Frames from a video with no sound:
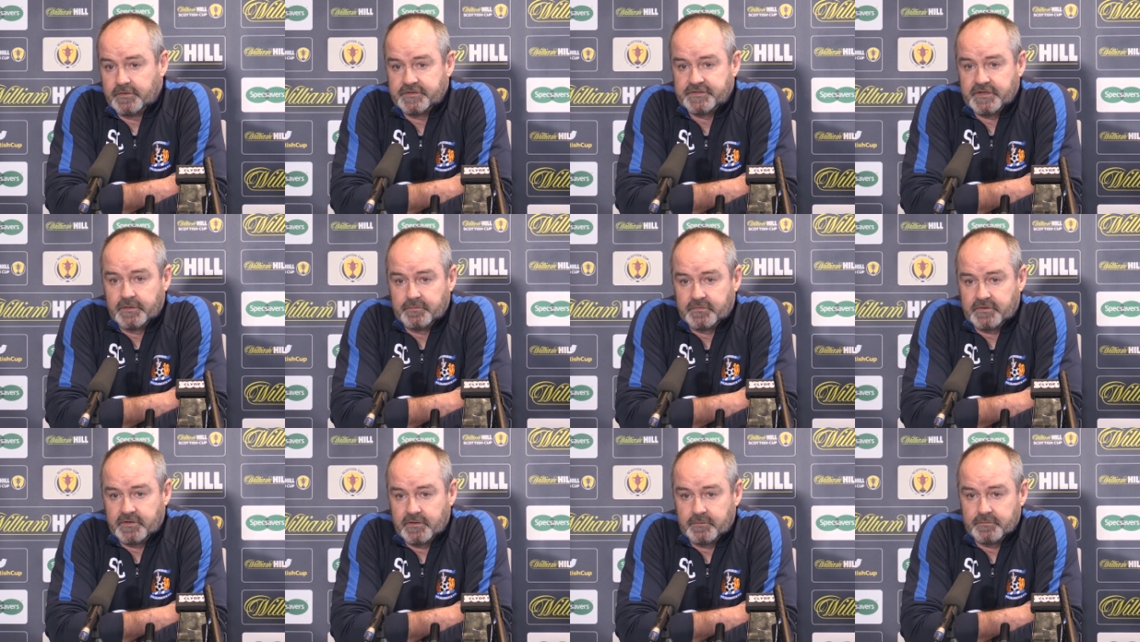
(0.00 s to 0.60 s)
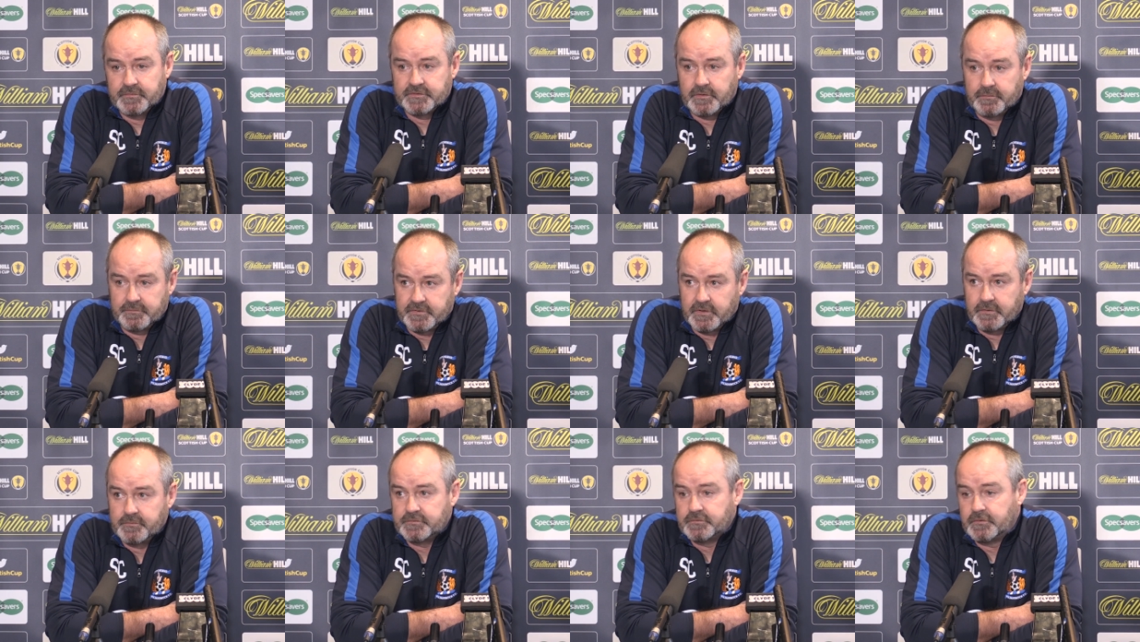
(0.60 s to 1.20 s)
in the same team,
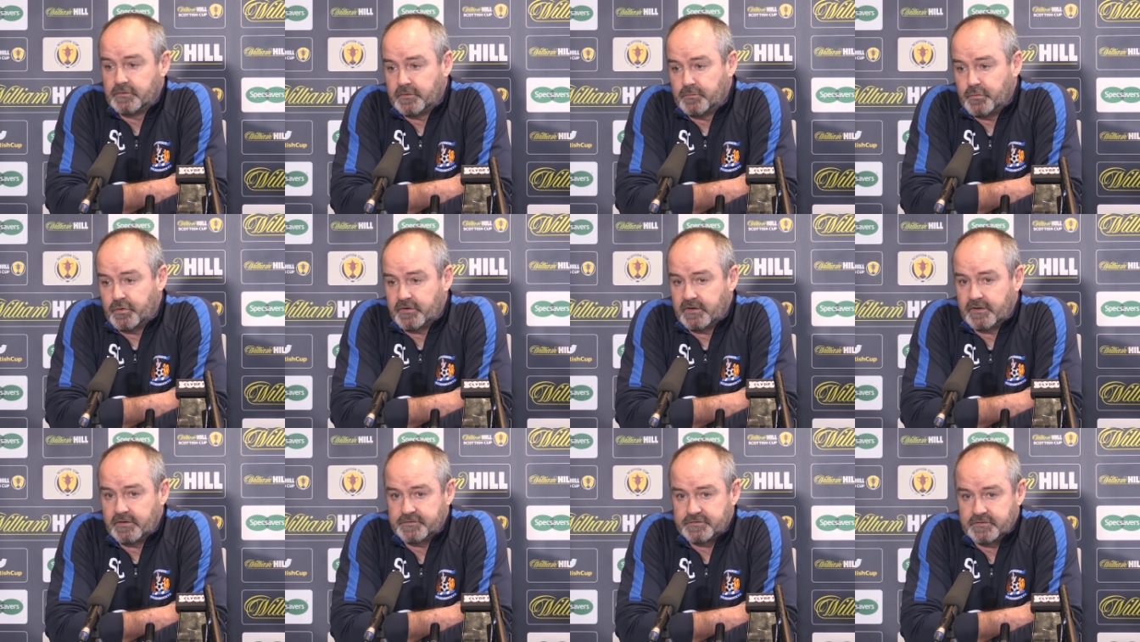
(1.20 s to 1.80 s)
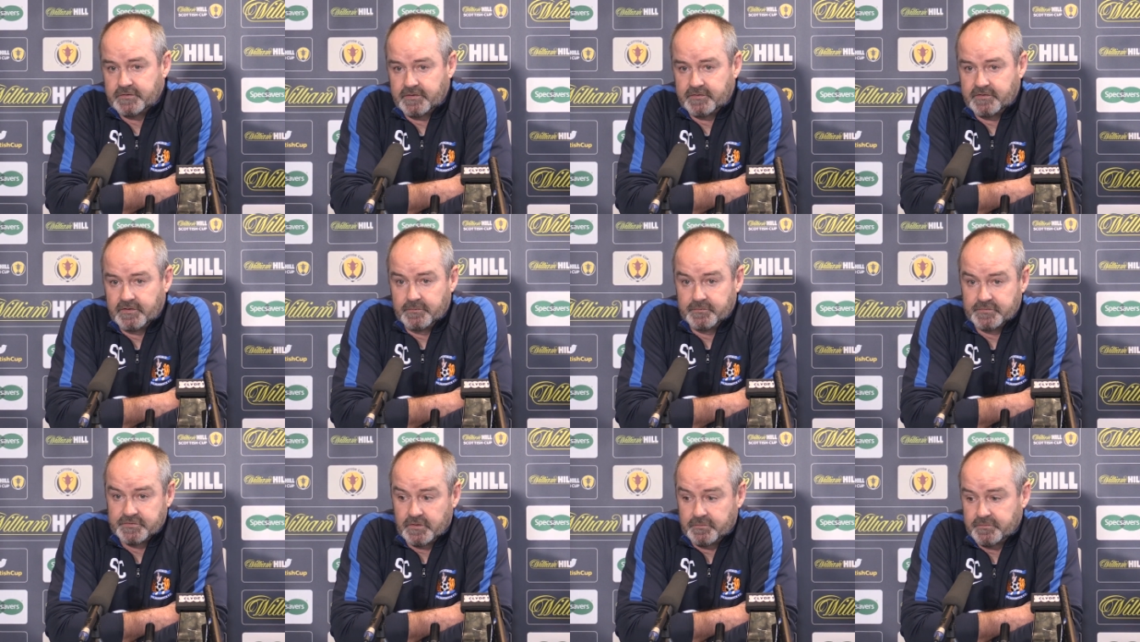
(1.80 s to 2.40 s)
sometimes only Morelos in the
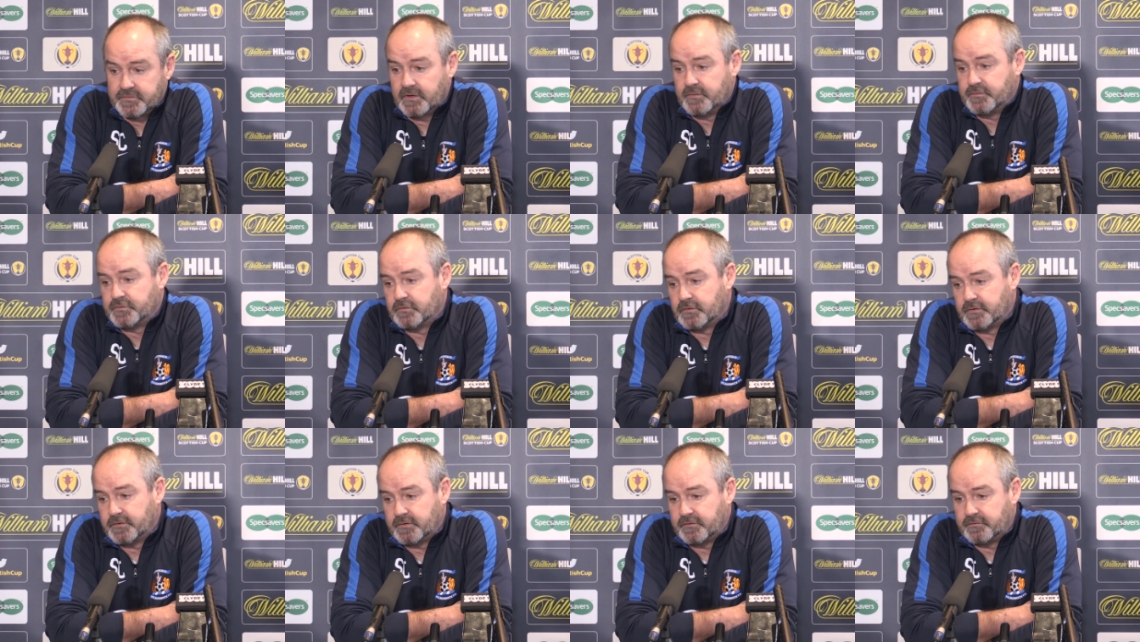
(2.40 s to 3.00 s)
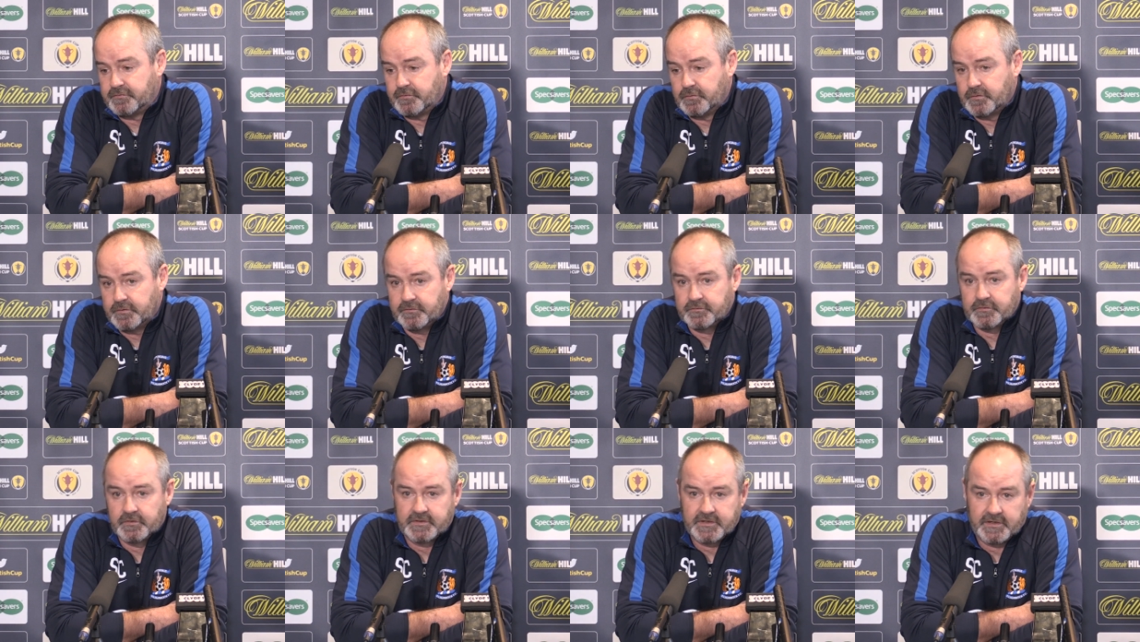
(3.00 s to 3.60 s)
team, sometimes only Defoe.
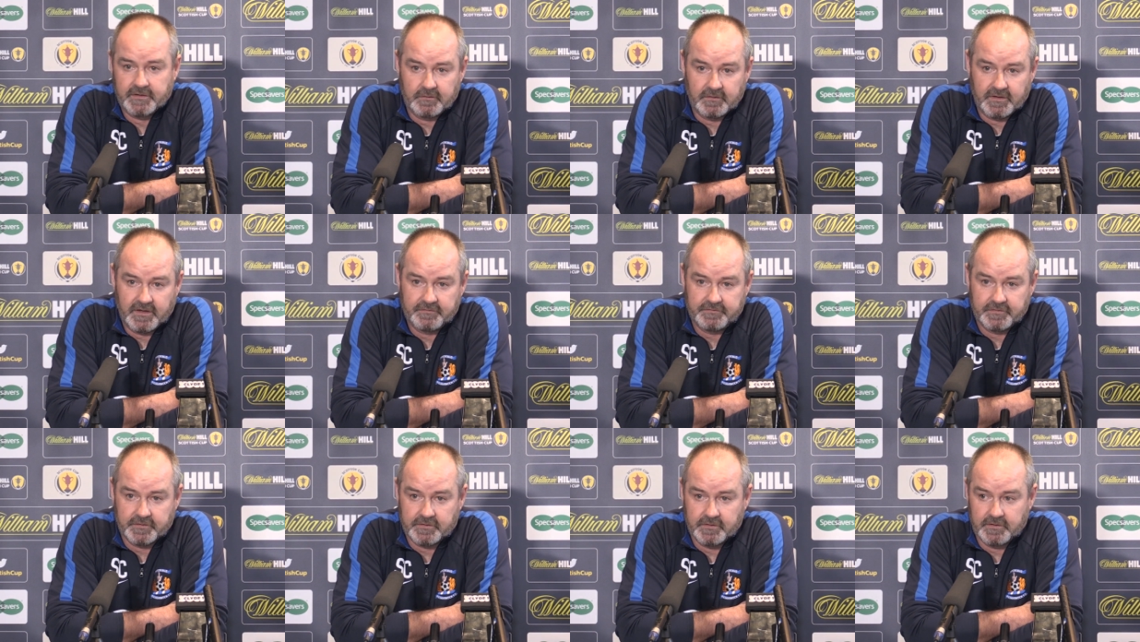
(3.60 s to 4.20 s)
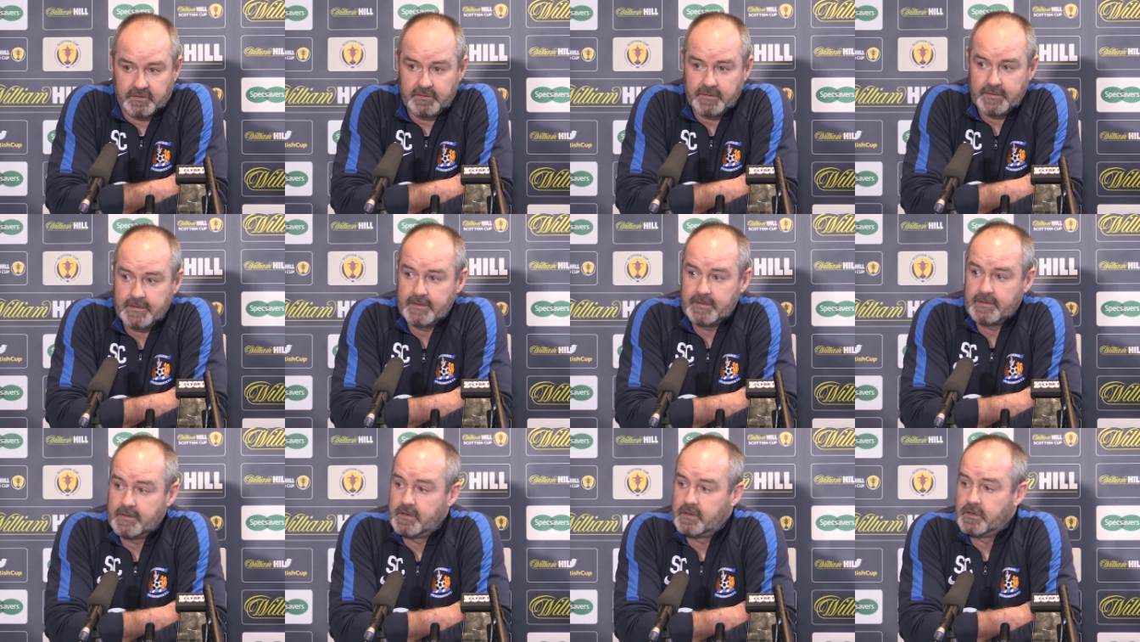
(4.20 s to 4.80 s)
They've got Kyle Lafferty.
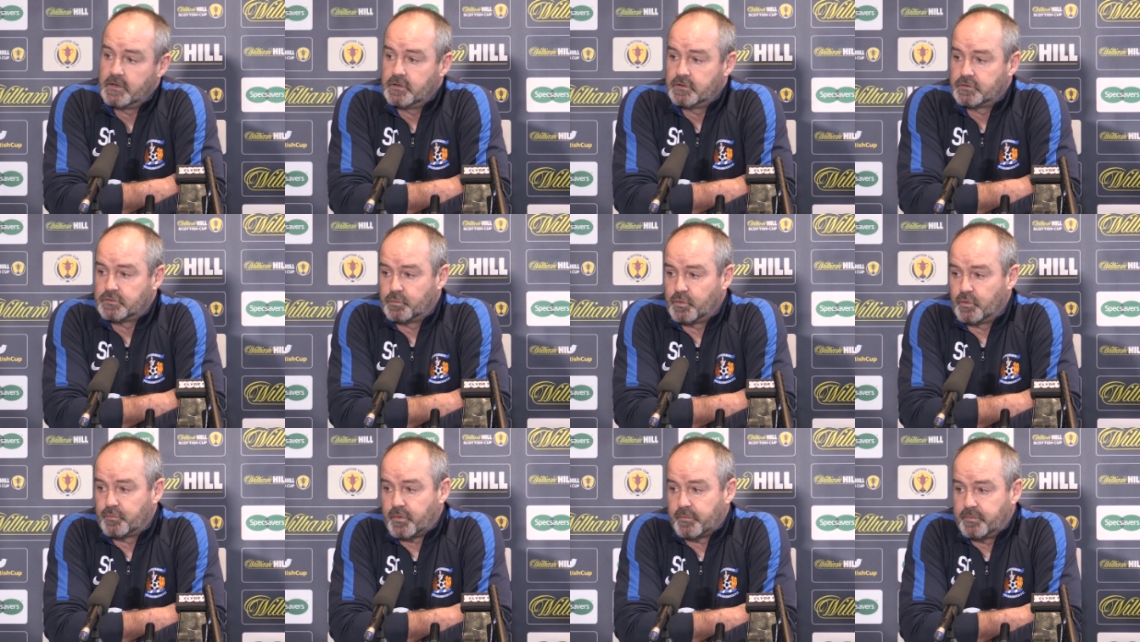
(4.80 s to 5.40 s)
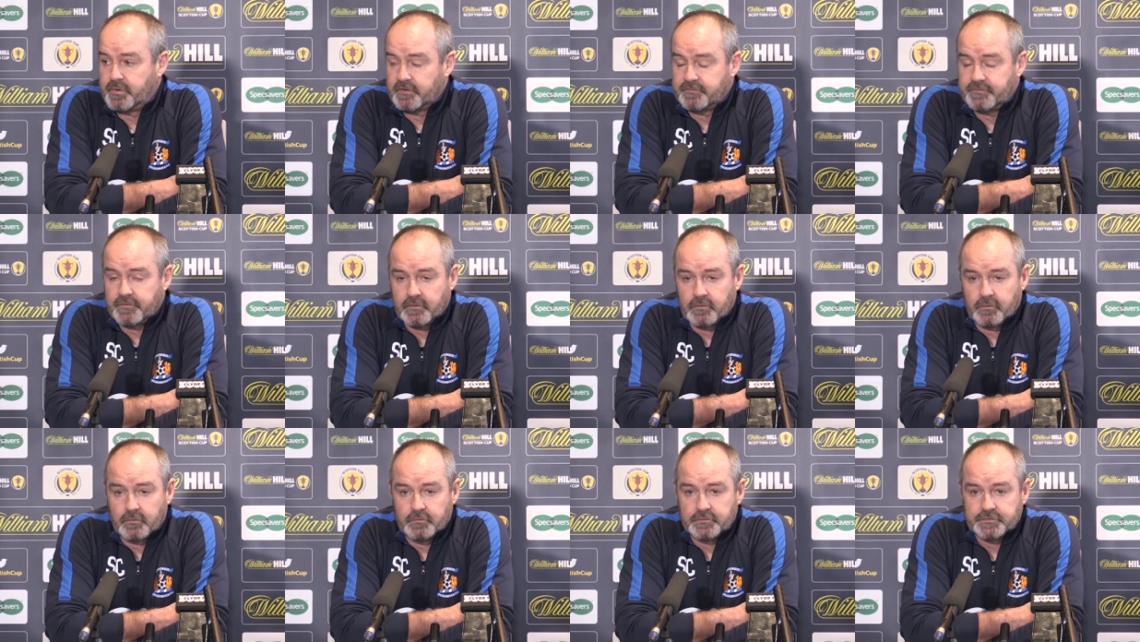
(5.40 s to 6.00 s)
So we'll prepare
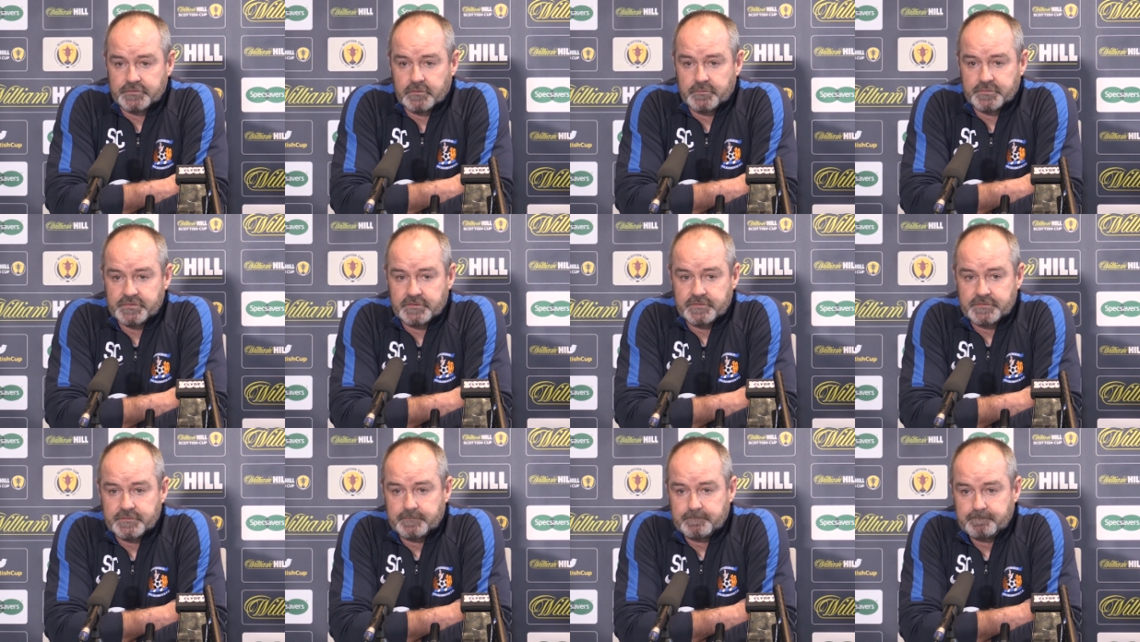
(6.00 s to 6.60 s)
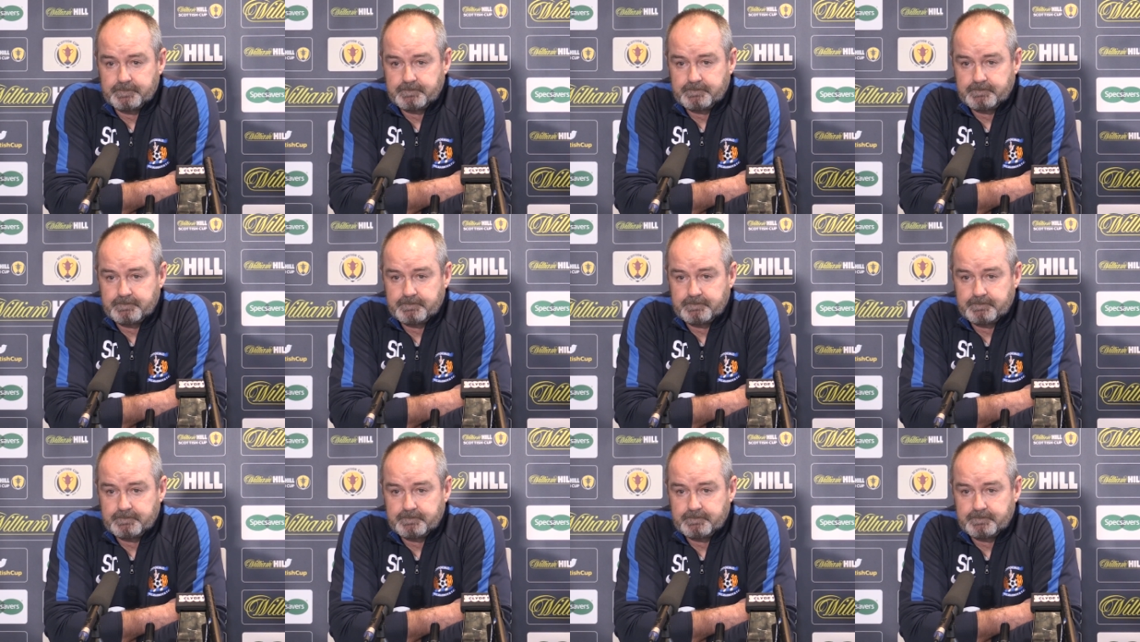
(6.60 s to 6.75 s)
for all those options.